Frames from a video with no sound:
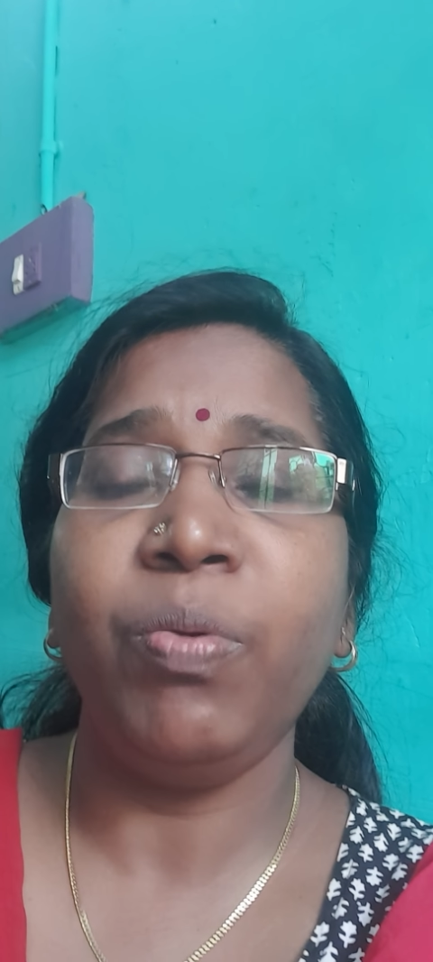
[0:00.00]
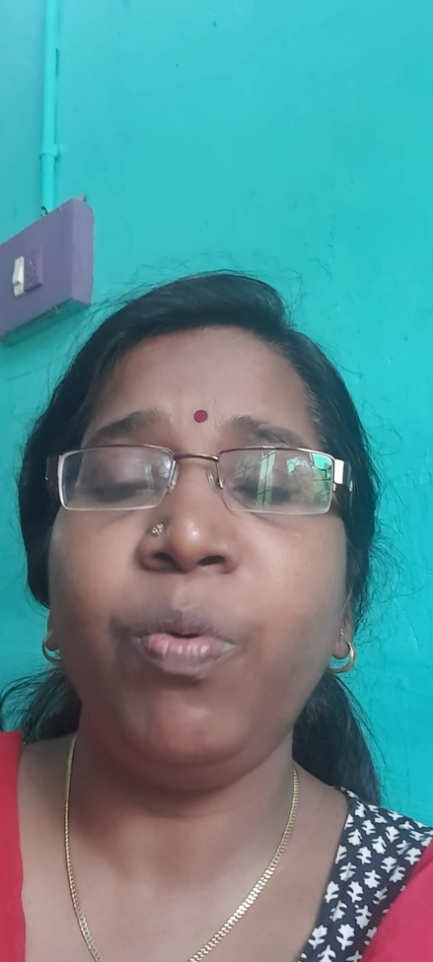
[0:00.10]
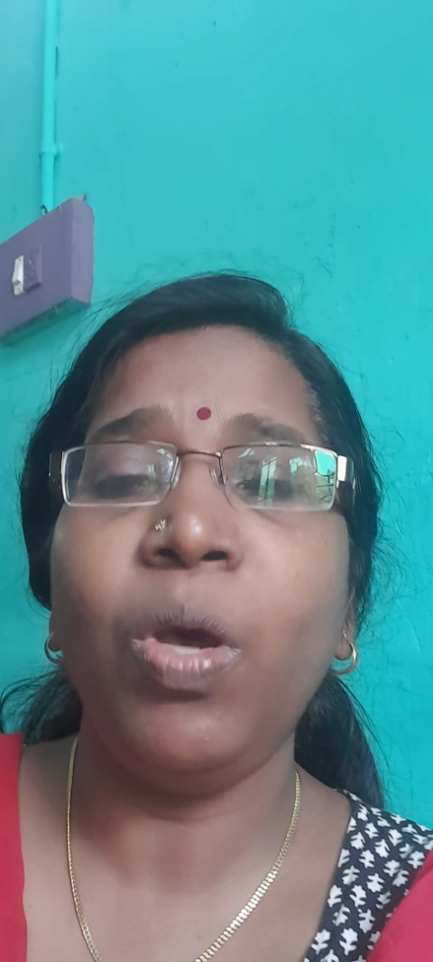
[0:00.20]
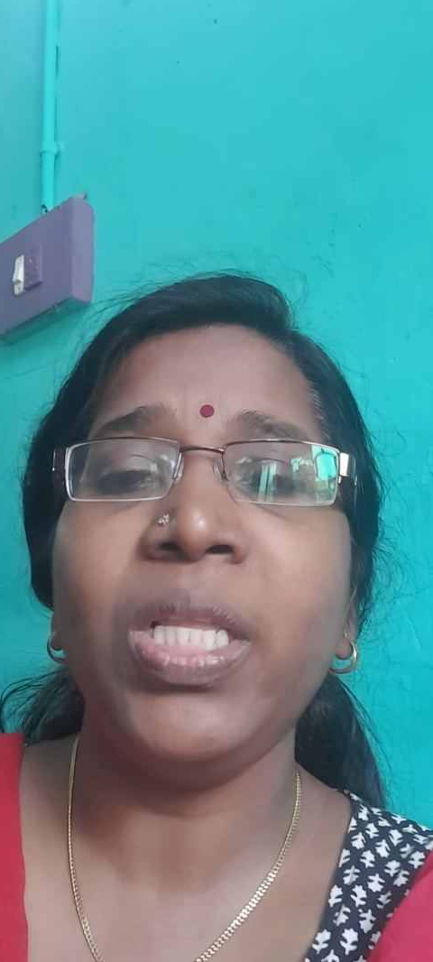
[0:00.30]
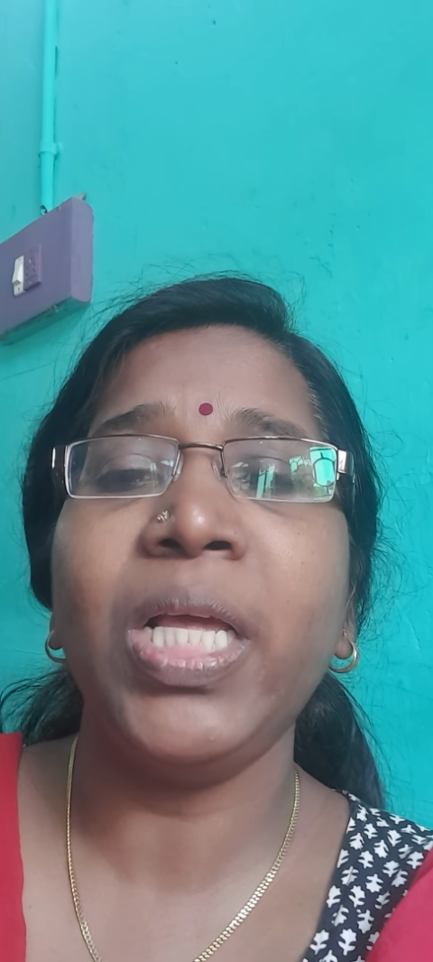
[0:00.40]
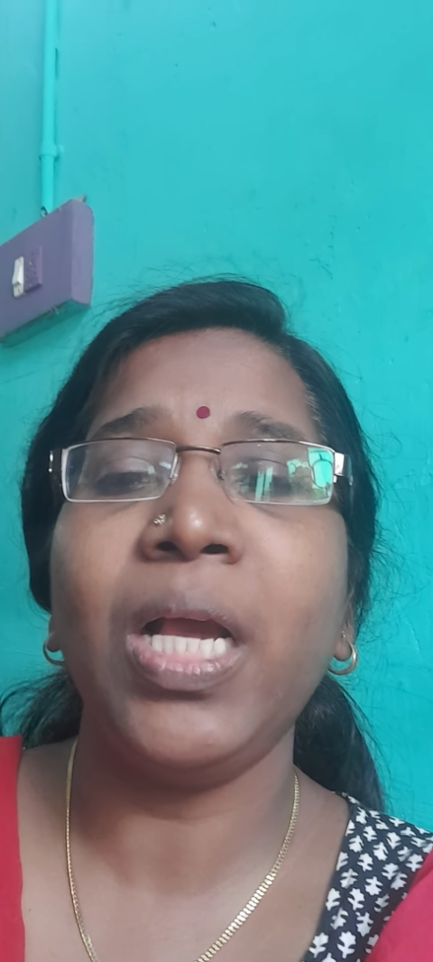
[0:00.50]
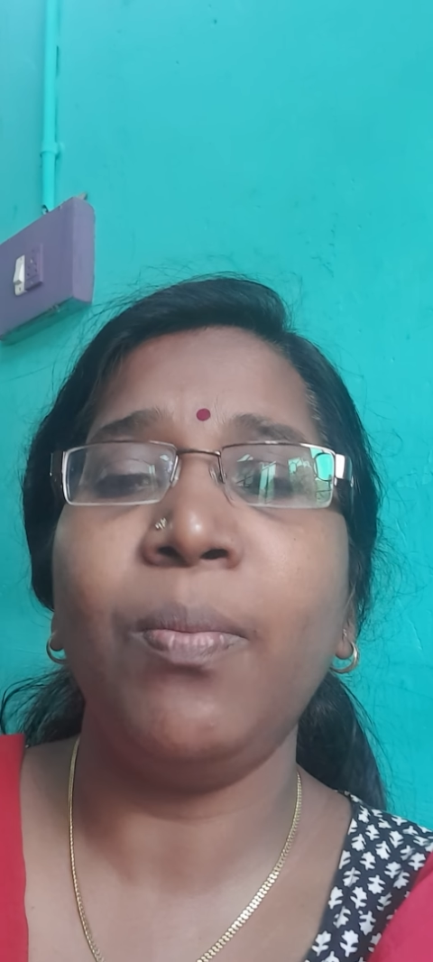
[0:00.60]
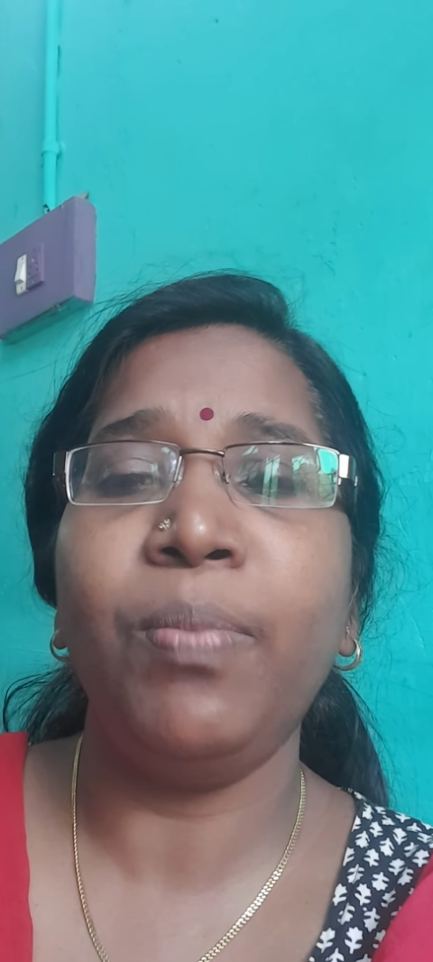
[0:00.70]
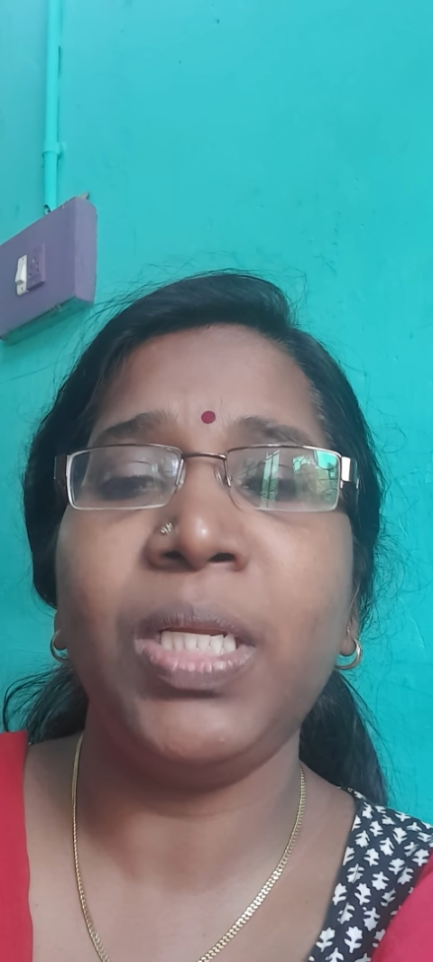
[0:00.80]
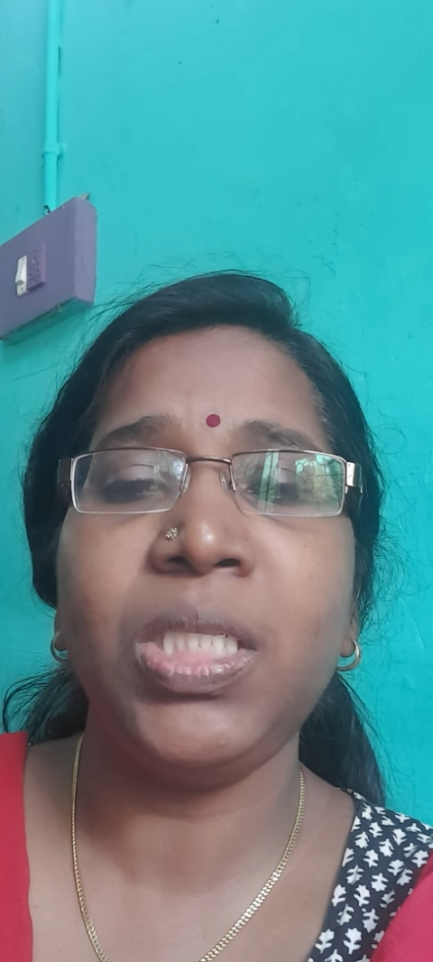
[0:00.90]
before the
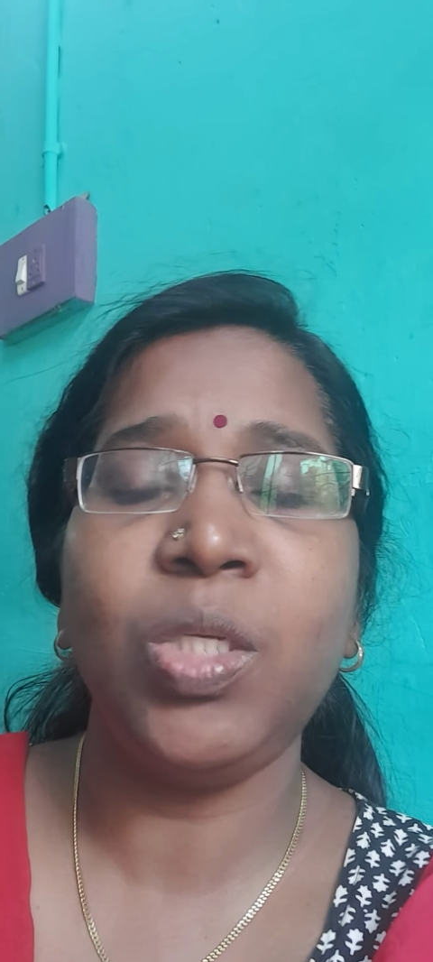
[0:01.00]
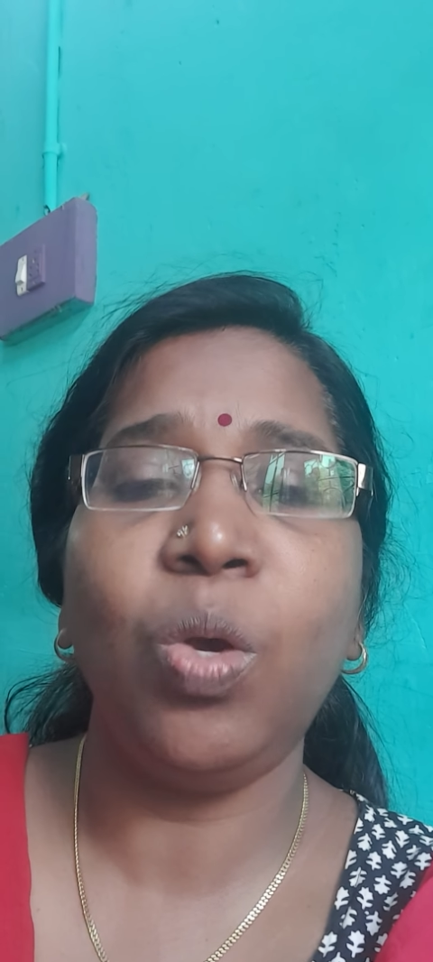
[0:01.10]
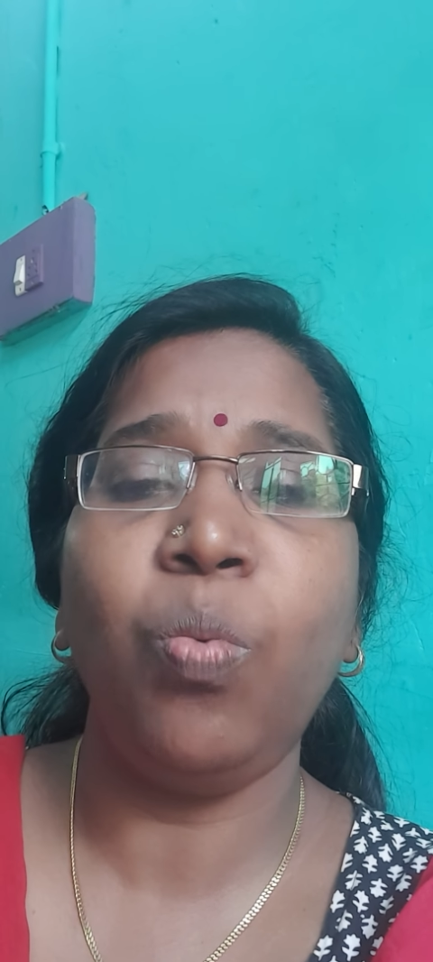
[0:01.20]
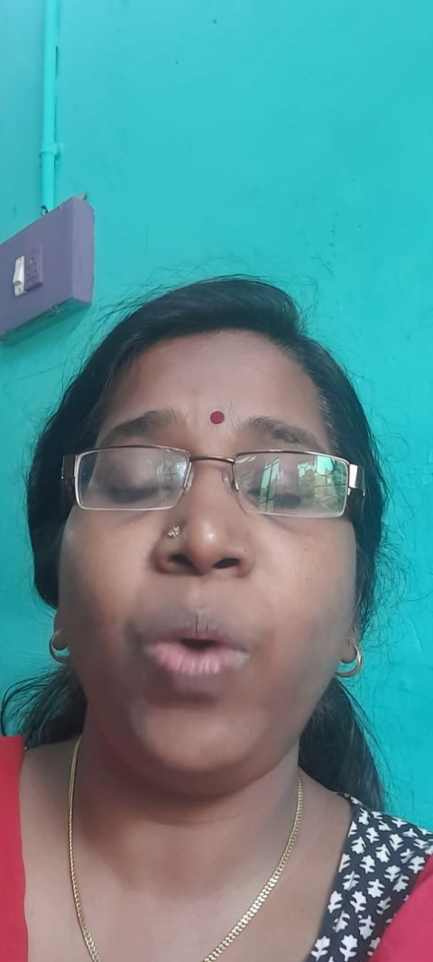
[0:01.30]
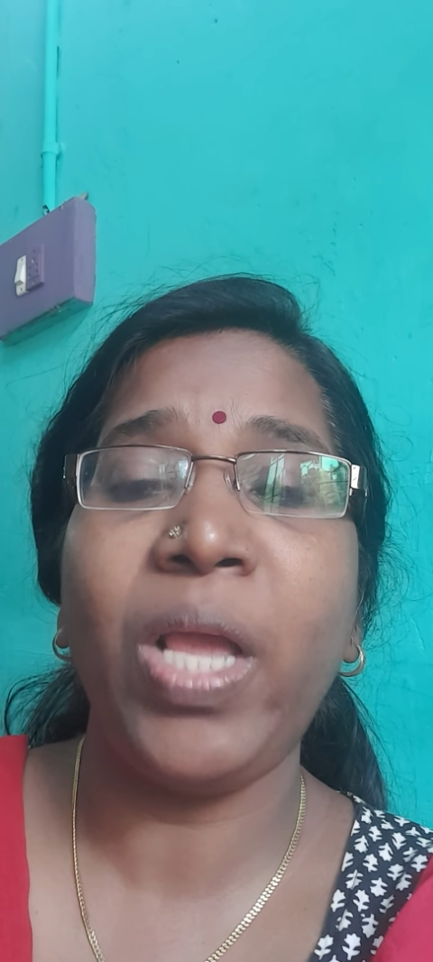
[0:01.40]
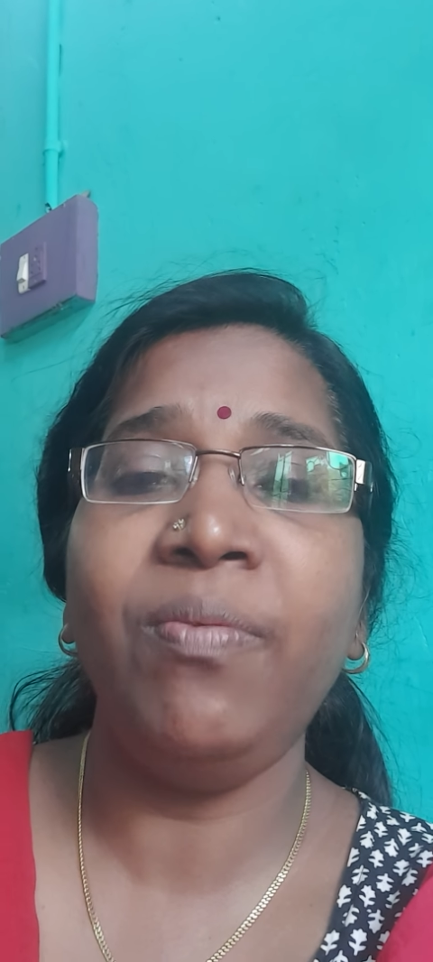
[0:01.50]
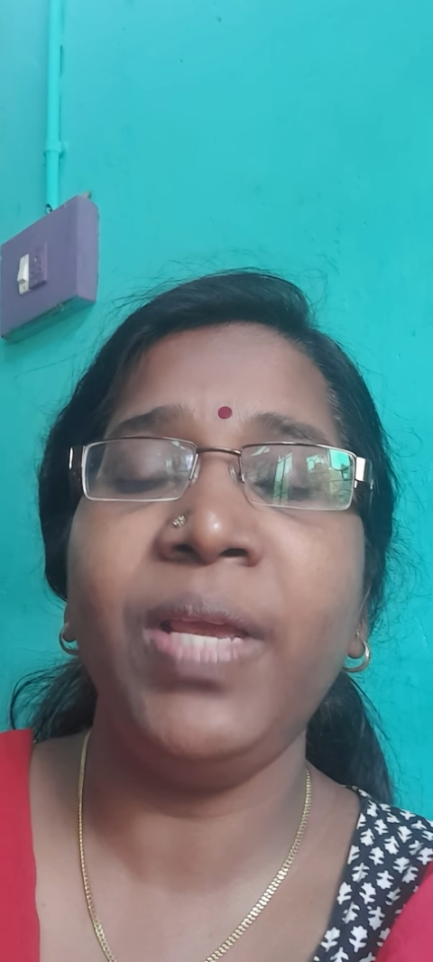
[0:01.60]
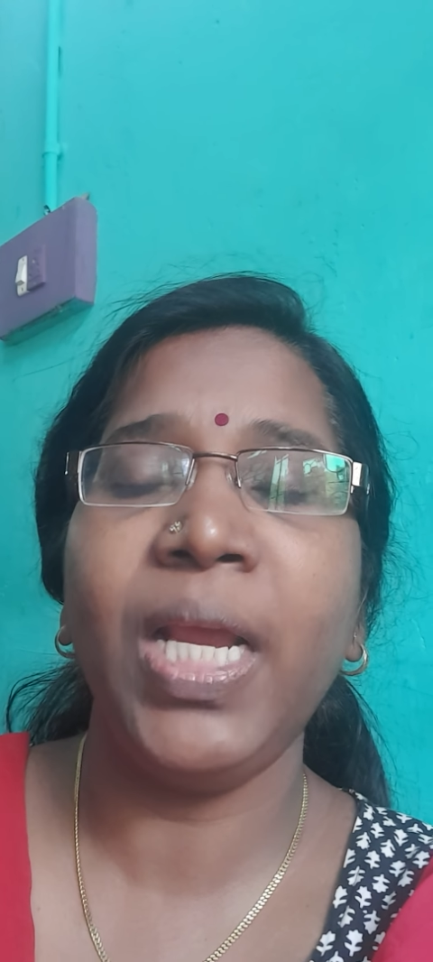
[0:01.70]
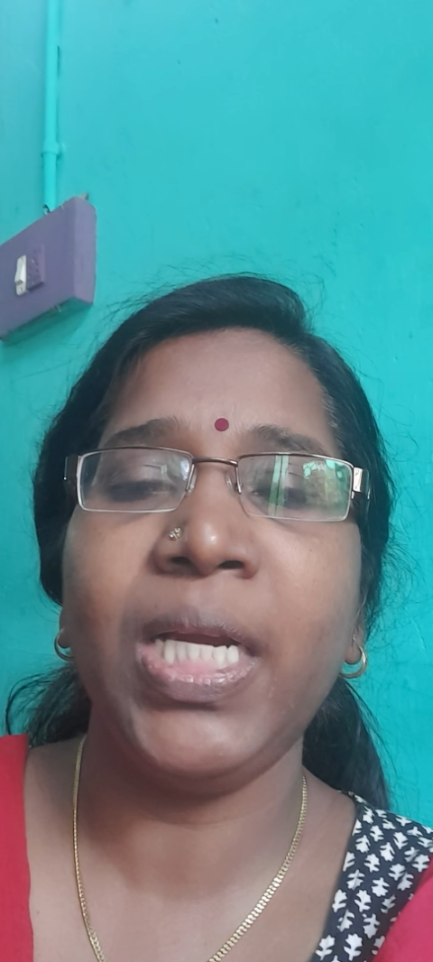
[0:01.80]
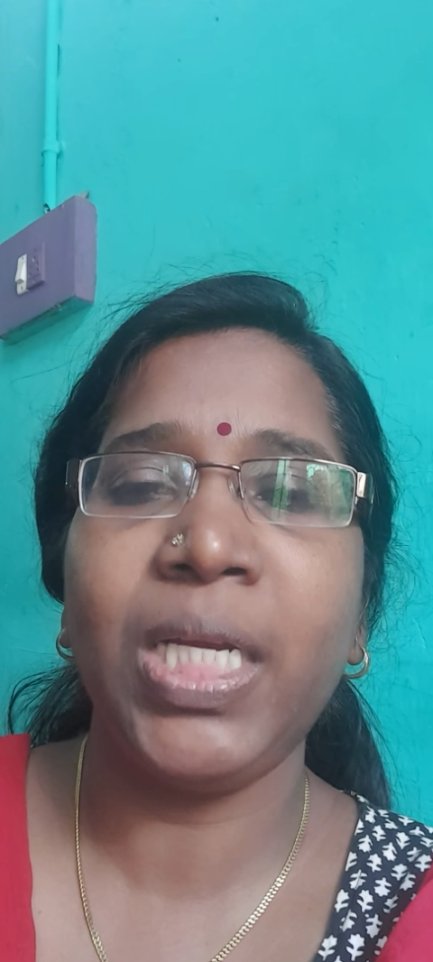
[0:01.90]
completion of
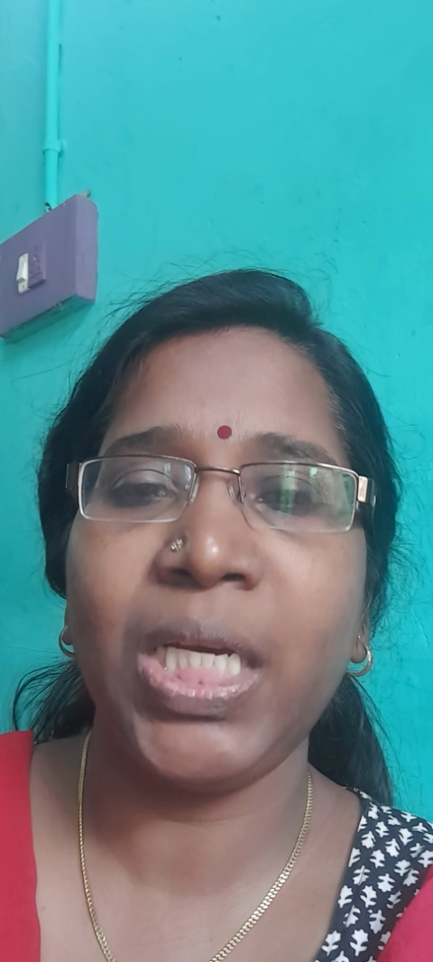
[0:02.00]
5-year